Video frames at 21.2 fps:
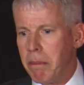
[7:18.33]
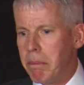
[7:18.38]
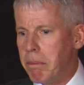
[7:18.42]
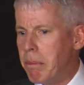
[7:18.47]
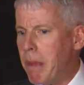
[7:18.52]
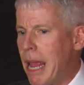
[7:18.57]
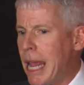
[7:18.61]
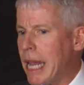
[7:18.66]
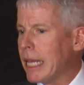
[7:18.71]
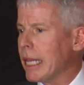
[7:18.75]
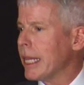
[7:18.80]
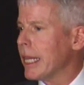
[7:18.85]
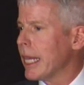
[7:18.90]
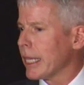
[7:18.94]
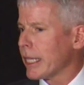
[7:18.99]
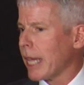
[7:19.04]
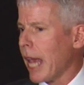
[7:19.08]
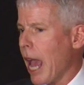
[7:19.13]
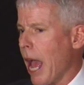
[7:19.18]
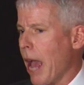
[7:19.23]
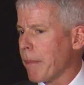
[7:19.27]
Made
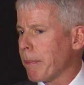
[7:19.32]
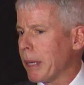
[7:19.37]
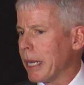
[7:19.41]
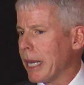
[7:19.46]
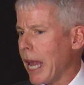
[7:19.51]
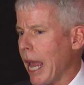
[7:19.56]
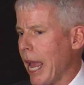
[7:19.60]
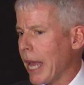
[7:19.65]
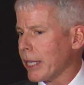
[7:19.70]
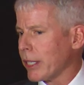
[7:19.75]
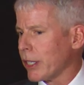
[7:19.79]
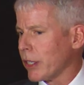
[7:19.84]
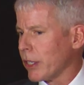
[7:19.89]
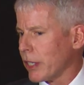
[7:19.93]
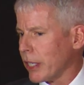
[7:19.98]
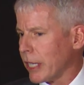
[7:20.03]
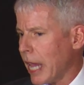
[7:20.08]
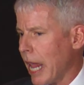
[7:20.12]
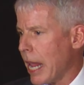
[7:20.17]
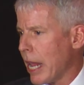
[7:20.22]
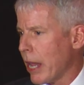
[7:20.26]
this happen at
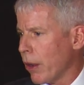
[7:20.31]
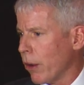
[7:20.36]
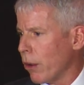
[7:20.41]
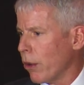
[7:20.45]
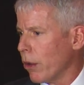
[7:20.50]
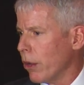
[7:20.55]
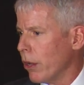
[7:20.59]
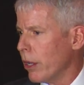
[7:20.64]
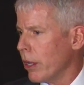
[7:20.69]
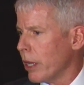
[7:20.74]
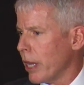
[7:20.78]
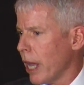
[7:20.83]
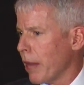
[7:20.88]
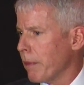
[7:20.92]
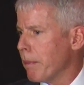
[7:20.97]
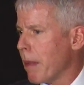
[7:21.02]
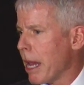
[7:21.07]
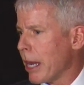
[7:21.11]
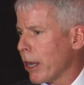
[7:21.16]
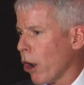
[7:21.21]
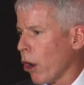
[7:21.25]
scale
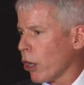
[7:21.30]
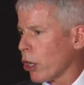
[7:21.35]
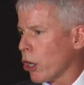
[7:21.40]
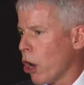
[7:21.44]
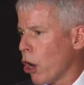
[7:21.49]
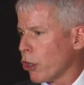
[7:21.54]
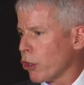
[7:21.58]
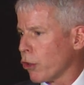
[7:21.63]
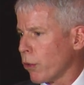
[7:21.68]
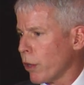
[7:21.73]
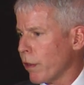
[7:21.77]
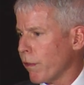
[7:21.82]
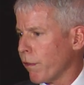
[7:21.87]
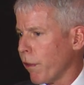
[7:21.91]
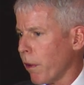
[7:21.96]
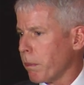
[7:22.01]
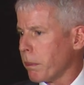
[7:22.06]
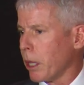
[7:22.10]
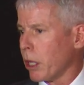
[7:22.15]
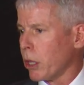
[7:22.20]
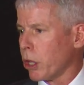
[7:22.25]
and made our country
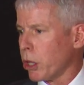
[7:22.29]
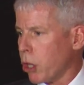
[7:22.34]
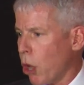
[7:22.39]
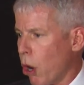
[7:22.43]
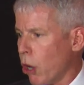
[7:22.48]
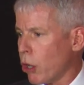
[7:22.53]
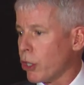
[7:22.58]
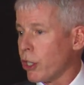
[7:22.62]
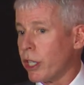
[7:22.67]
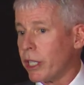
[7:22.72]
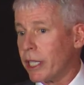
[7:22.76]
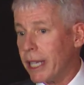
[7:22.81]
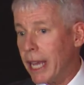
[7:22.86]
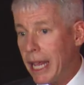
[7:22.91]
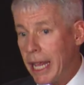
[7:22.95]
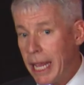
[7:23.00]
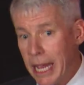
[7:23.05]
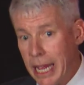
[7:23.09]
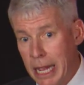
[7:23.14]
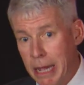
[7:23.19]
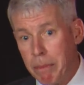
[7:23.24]
from the largest
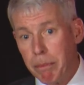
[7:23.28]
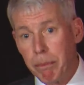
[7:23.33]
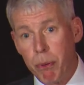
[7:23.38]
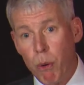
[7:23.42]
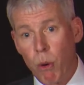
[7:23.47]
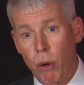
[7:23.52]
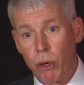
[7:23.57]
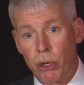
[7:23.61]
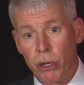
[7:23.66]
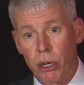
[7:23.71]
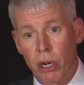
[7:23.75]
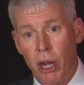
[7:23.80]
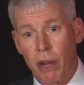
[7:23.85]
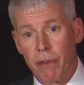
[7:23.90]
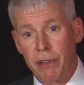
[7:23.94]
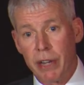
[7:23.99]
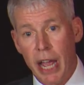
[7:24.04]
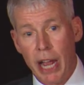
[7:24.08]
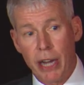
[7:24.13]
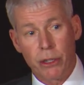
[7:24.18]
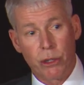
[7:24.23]
importer
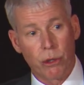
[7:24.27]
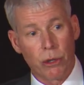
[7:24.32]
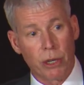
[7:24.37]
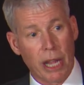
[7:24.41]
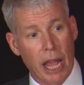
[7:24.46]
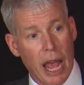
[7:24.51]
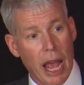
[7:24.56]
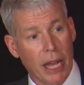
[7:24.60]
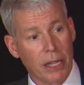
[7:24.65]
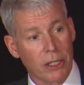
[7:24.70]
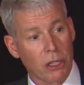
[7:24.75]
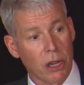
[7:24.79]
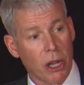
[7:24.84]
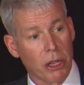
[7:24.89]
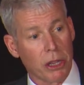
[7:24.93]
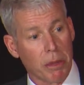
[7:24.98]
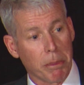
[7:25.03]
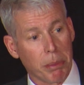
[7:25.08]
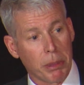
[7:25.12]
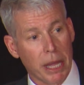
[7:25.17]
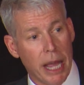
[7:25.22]
of natural gas
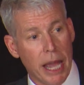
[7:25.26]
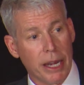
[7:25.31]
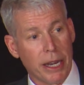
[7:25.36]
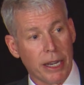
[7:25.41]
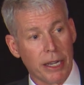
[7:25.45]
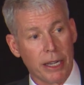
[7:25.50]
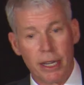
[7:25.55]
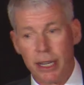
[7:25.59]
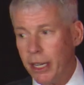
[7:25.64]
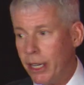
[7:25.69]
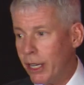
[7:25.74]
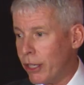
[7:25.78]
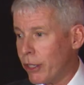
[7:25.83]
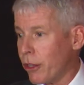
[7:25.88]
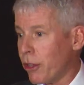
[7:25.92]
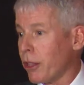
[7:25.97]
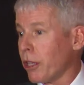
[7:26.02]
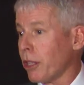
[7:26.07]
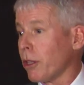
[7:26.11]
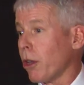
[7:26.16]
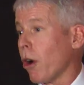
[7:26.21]
on the planet
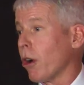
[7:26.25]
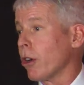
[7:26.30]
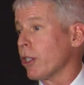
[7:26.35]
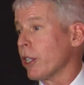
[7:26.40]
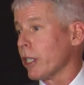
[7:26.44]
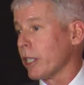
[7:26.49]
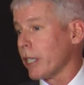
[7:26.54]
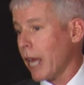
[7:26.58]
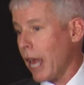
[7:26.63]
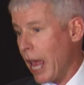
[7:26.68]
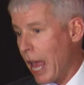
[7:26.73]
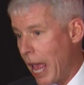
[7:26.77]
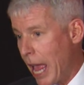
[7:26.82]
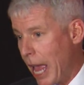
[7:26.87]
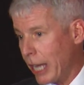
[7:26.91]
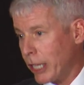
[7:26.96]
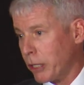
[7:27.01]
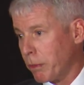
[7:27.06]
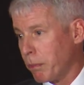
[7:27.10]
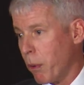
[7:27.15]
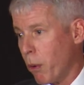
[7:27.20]
to the largest
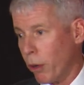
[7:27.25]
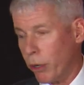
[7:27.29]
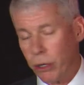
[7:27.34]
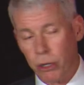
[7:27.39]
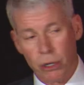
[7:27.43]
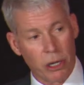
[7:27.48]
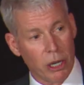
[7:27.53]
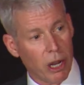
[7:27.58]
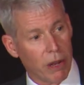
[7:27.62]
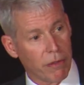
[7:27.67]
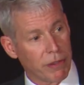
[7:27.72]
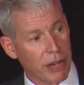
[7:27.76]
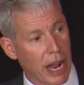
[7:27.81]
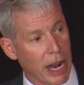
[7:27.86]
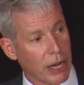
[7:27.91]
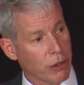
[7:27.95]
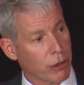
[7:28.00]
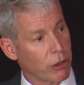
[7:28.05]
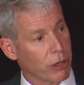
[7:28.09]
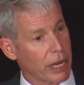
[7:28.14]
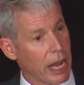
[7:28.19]
exporter of
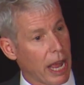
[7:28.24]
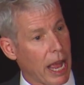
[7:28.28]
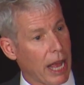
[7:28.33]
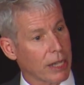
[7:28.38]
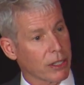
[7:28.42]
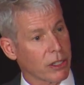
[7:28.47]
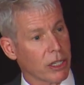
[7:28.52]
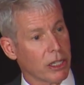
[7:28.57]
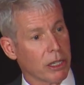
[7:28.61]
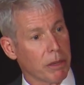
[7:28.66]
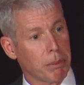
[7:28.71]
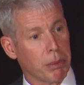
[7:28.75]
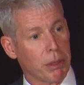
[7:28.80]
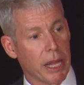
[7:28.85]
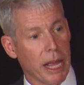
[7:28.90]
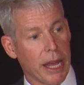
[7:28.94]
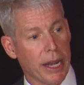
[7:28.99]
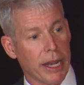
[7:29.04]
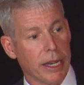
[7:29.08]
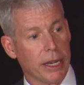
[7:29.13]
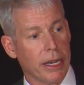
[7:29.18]
natural gas in the
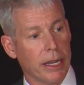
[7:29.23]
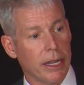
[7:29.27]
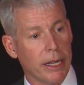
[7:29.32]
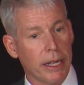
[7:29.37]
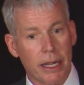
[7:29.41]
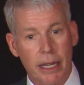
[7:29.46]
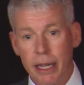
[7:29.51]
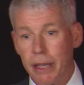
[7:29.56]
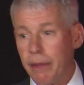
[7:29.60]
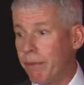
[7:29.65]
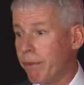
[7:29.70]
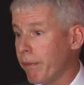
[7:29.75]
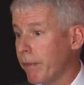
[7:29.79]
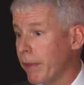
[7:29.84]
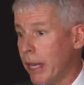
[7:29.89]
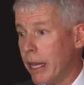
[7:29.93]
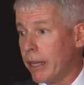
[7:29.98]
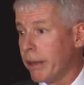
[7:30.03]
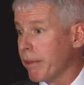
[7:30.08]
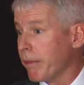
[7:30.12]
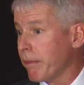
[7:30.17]
planet
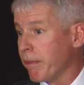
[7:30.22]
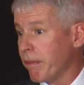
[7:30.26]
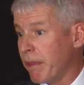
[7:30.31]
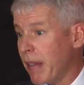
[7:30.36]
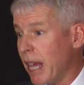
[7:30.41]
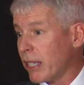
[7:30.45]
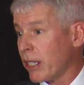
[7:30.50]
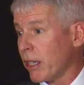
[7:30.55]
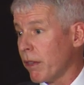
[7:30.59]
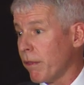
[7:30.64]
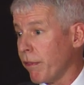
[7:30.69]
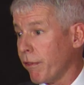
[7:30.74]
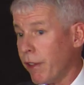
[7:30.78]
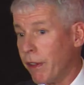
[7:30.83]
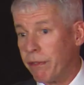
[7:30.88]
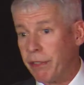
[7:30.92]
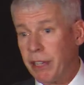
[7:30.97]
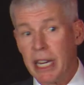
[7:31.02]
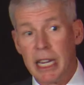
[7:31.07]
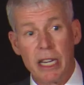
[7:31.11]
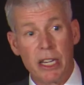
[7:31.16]
in less than
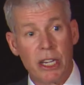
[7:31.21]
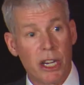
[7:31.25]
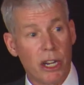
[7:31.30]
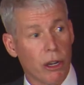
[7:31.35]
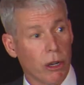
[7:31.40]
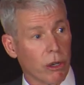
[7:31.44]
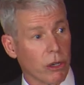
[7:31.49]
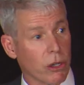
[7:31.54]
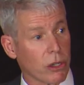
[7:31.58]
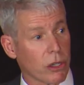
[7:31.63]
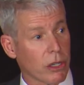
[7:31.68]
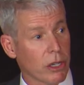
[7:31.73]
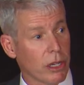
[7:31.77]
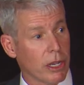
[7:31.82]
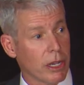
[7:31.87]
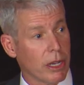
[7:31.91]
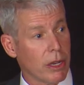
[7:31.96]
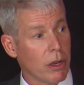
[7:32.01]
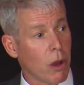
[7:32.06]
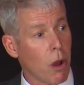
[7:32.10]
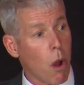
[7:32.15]
15 years,
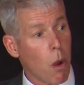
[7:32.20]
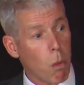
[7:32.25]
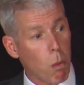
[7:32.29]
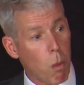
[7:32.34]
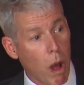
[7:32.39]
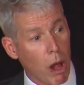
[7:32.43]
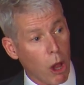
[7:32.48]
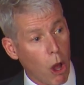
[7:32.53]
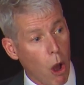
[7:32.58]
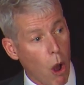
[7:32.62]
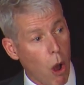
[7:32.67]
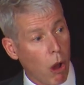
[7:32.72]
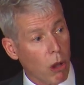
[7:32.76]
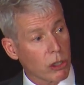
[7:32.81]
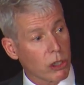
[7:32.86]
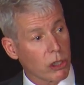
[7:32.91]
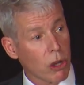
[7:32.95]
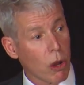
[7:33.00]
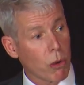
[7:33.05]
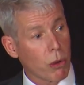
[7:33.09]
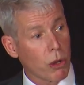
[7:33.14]
while
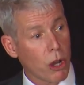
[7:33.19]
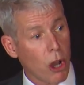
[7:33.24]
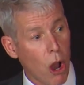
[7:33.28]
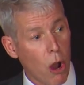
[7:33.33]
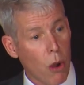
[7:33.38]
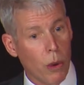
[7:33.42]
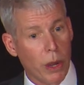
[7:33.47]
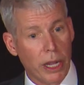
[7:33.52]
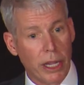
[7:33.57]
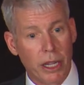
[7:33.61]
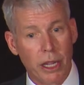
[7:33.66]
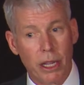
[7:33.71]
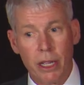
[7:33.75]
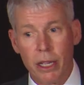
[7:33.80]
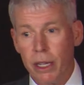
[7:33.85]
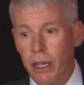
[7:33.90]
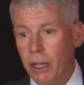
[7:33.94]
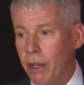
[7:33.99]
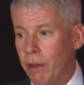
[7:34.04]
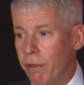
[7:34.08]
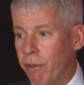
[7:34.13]
also going
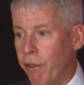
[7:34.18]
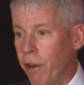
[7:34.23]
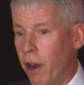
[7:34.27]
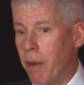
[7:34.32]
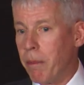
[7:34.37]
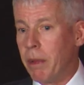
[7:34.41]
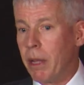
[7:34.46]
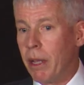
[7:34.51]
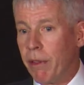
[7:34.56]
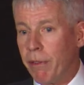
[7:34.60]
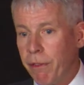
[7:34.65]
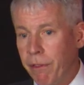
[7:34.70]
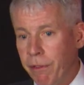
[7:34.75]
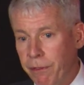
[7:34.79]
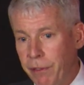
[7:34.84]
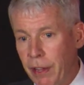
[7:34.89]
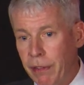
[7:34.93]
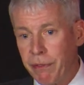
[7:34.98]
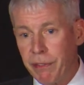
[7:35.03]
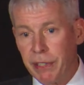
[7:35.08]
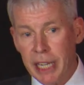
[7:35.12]
from
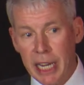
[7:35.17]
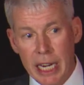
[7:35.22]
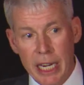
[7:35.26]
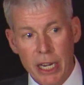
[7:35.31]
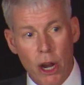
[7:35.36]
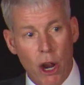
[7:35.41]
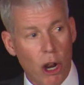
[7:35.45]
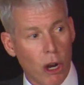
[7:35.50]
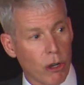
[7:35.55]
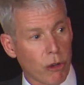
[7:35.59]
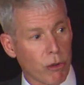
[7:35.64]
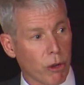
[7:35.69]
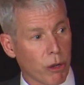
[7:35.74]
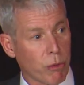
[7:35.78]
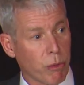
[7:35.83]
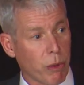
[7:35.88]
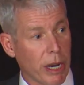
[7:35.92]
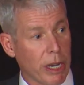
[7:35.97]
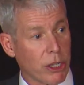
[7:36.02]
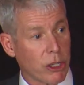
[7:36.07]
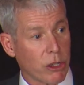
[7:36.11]
1,500
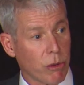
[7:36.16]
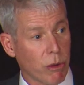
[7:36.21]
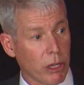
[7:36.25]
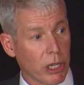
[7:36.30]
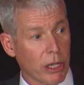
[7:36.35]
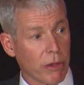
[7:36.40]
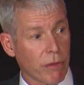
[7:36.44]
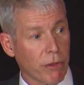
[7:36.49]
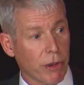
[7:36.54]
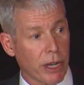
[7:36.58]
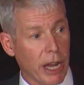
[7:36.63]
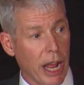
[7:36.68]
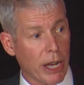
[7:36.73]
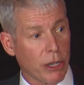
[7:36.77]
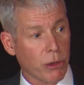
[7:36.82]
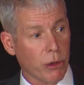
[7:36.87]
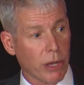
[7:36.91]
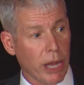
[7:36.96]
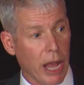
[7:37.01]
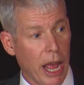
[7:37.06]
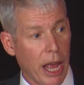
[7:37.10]
rigs drilling for
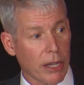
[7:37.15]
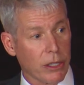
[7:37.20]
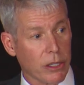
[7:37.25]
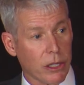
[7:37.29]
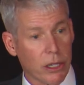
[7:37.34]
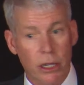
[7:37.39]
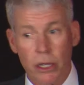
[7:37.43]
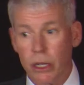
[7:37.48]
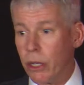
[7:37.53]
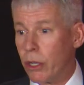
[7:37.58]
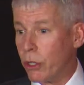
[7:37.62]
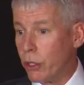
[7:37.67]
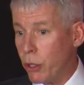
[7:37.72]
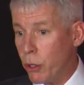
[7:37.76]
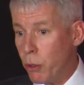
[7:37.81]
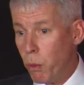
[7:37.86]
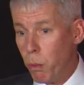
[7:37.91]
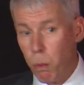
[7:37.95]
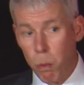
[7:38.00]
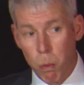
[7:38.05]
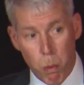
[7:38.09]
natural gas
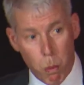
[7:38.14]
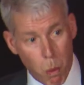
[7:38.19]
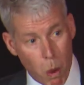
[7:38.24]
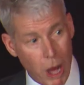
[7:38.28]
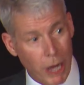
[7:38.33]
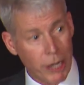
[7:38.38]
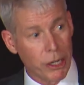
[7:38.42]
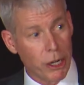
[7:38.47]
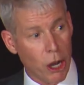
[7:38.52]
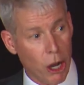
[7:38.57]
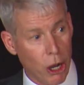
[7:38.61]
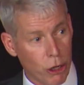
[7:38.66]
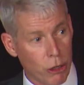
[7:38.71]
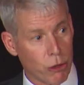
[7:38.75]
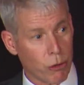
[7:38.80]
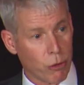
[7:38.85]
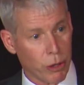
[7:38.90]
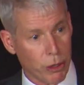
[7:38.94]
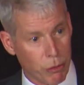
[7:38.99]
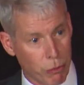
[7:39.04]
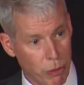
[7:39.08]
to
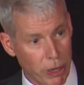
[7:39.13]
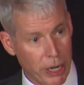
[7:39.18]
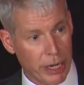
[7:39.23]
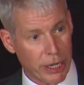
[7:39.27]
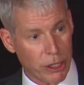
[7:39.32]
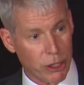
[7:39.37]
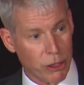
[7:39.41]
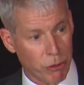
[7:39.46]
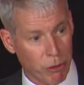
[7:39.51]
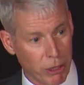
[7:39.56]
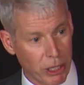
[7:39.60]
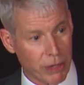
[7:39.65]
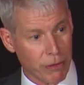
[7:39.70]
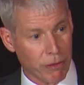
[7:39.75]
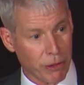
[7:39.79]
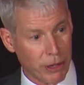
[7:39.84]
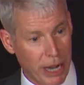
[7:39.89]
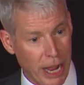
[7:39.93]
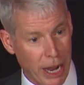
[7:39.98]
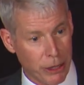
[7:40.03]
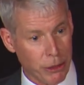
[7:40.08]
100 rigs drilling
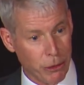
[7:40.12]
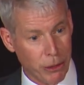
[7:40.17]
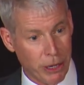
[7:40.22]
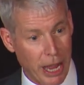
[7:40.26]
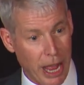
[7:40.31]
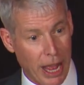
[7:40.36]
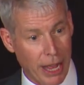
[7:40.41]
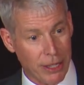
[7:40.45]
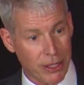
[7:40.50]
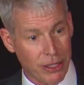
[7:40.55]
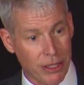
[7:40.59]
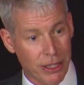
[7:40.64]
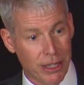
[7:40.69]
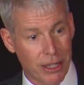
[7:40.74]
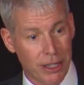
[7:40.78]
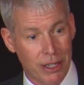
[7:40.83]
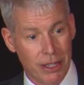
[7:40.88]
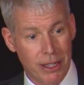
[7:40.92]
for natural gas.